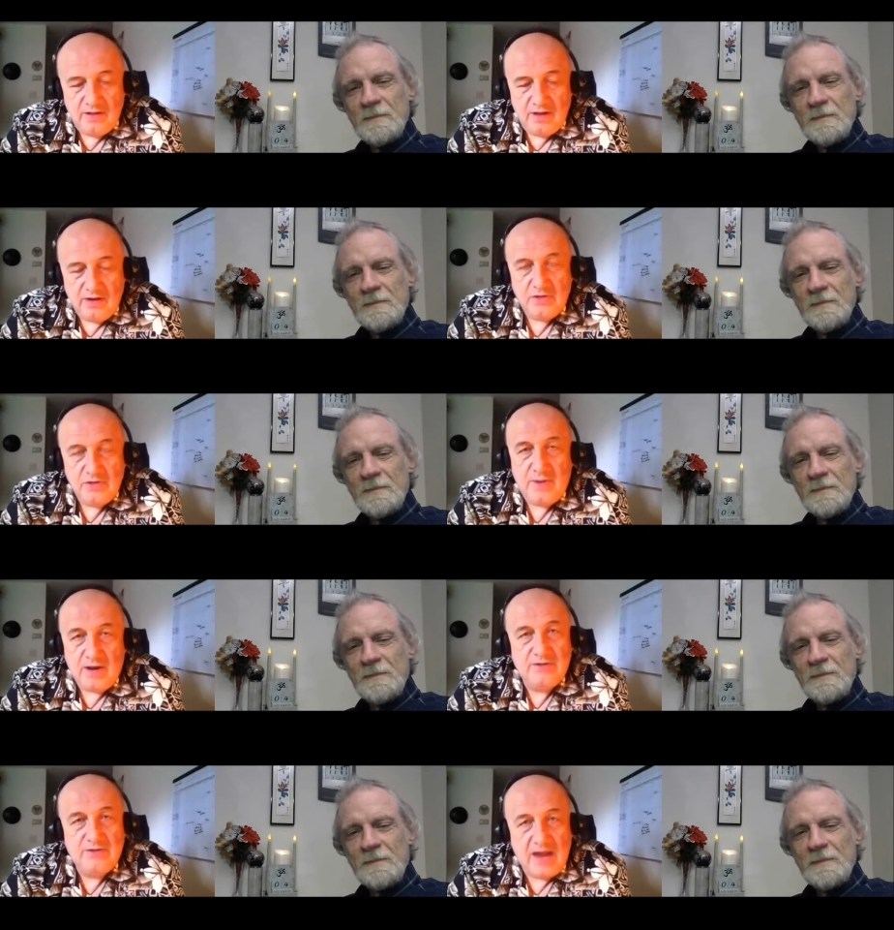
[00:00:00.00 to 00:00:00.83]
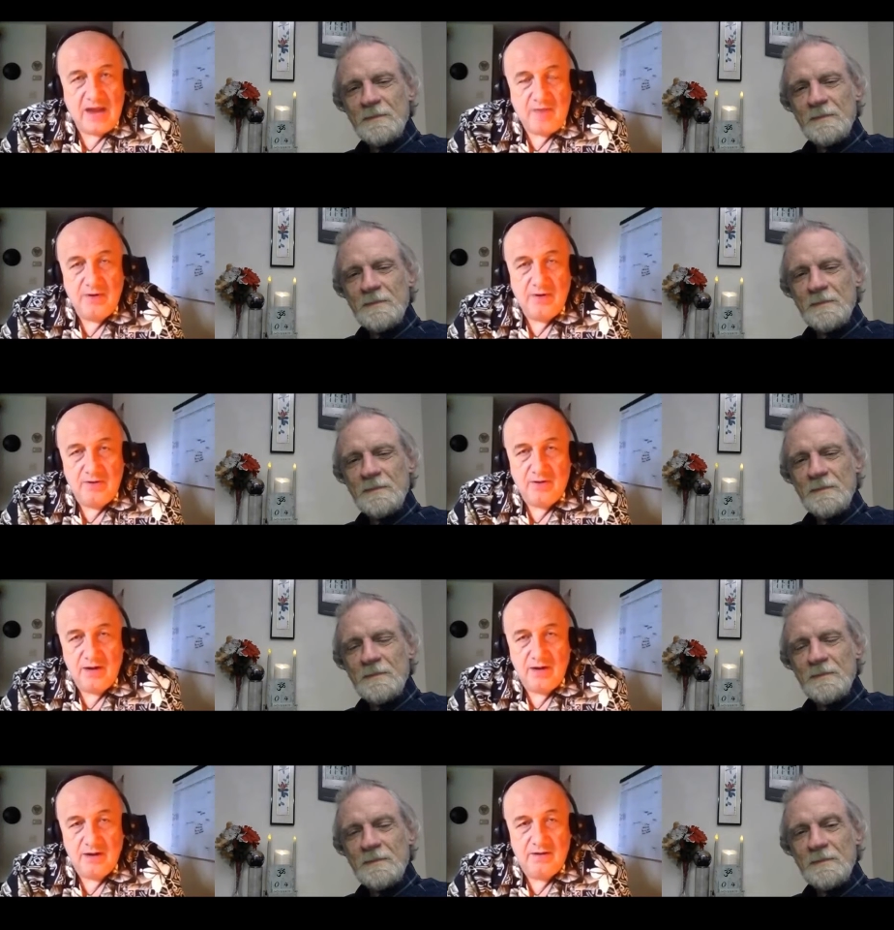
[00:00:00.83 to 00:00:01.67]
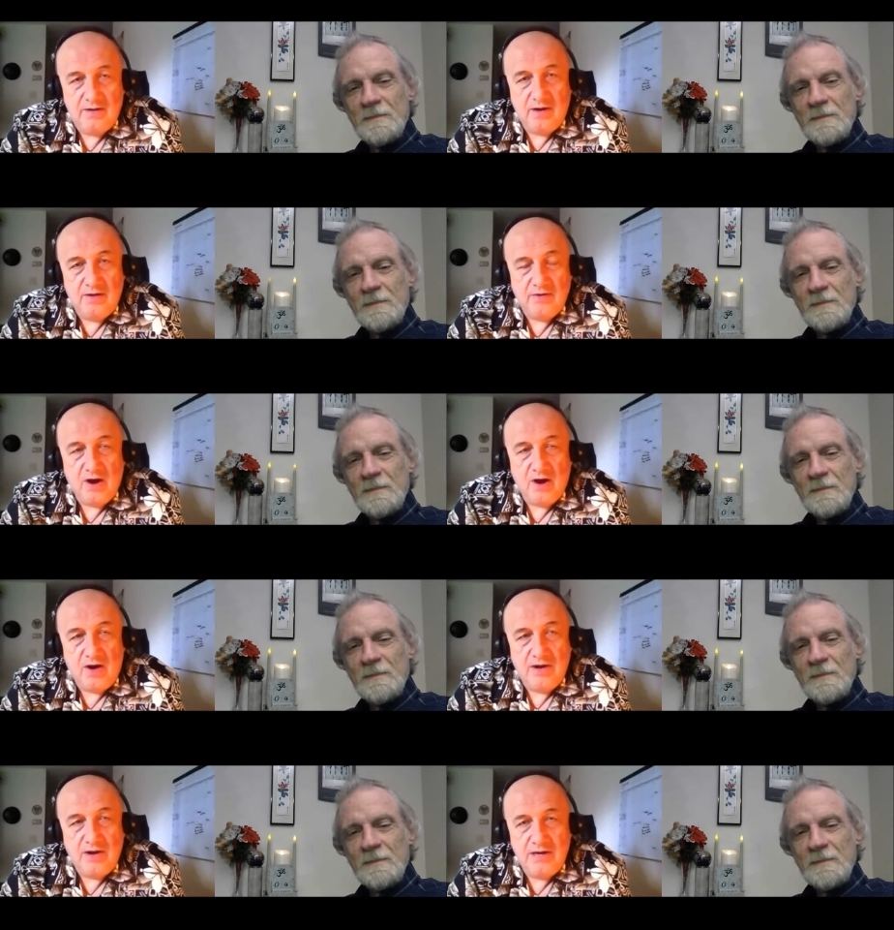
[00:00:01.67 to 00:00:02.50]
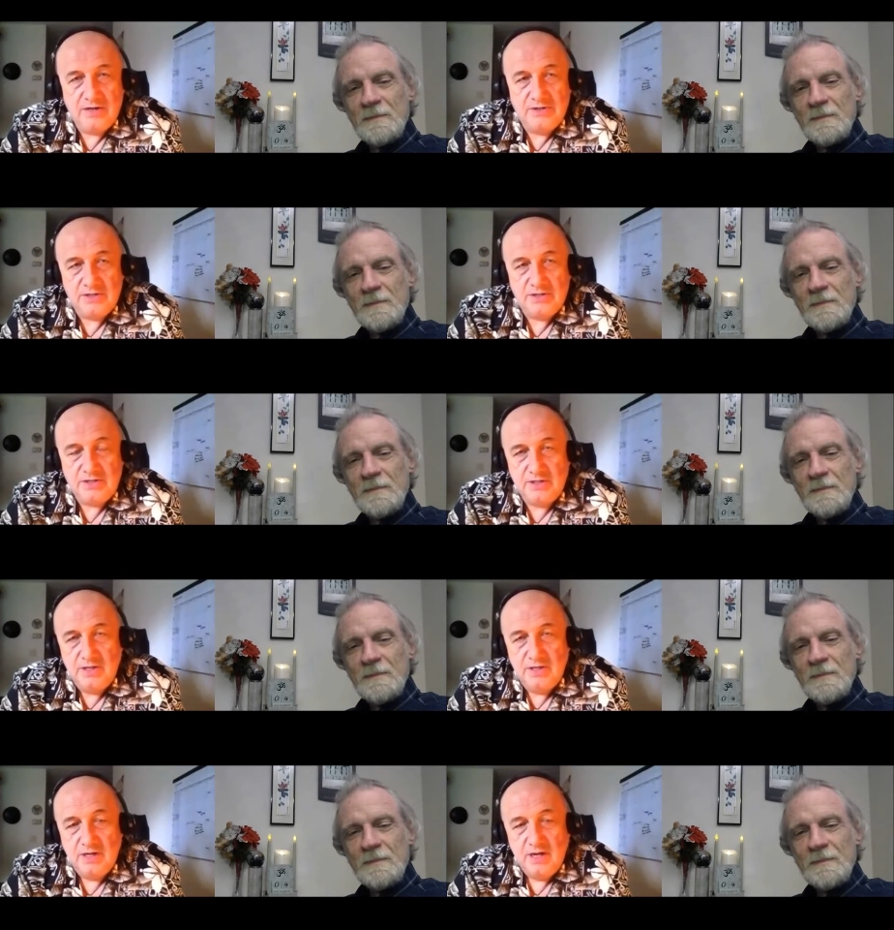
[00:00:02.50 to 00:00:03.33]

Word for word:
Speaker 1: the energy patterns have been created. They're, they're already in existence.